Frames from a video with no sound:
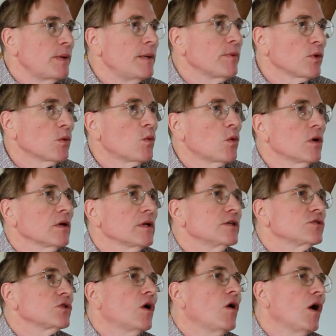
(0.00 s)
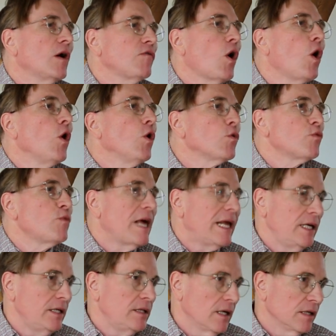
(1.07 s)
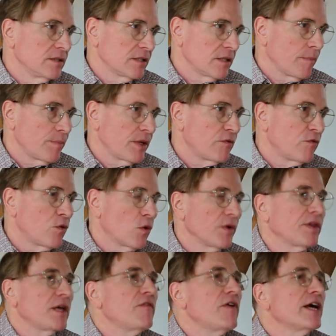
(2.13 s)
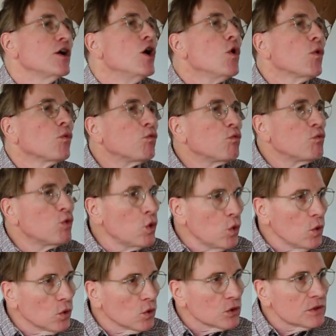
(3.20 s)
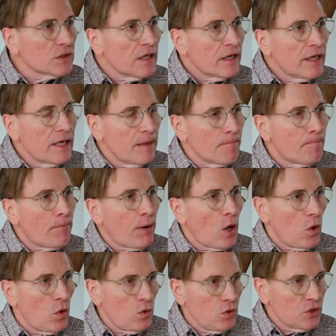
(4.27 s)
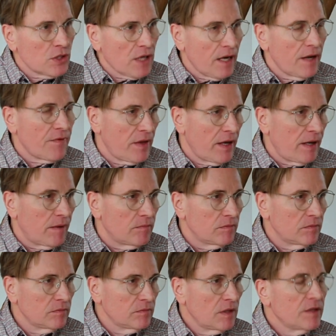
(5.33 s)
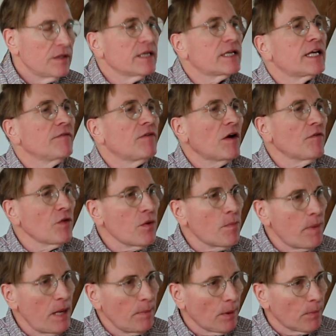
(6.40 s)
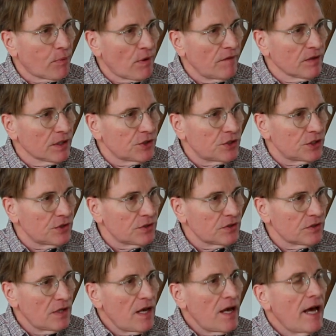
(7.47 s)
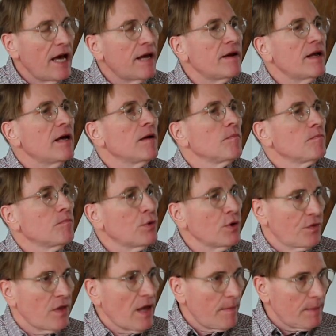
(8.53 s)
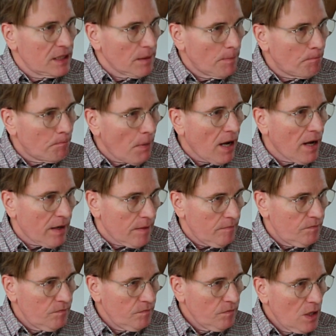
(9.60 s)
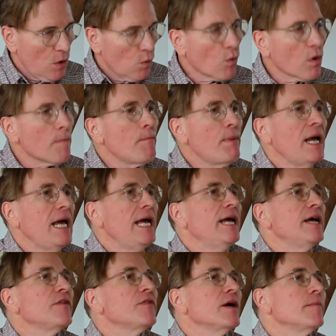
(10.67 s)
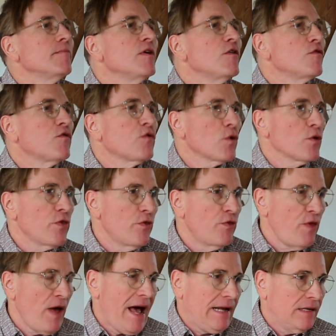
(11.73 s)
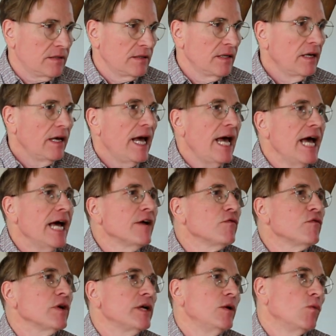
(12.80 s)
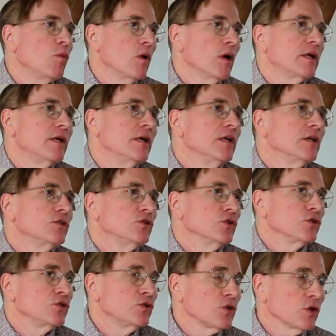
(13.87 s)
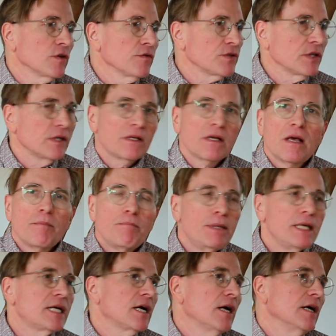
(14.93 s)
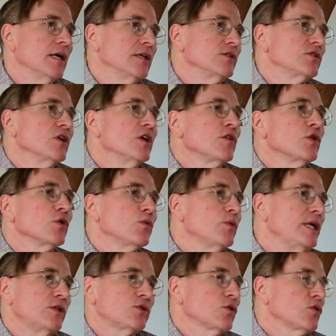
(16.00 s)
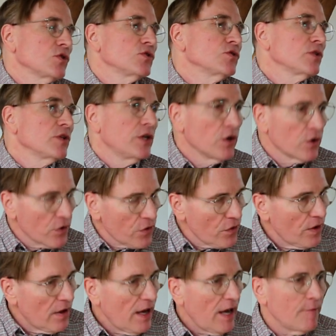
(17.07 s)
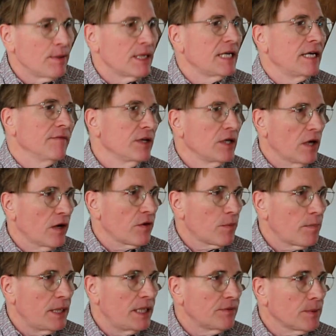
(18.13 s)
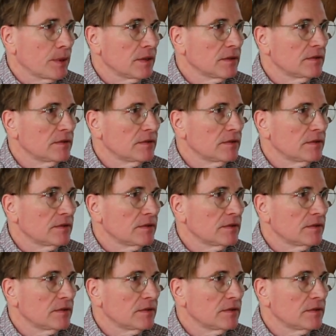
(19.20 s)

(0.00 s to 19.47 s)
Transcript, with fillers: people of the world has, have already done something for it. They've had rules imposed on them that give other people privileges and put them at the bottom. We're paying them for that. Everyone deserves it because the resources of the earth have been given to other people.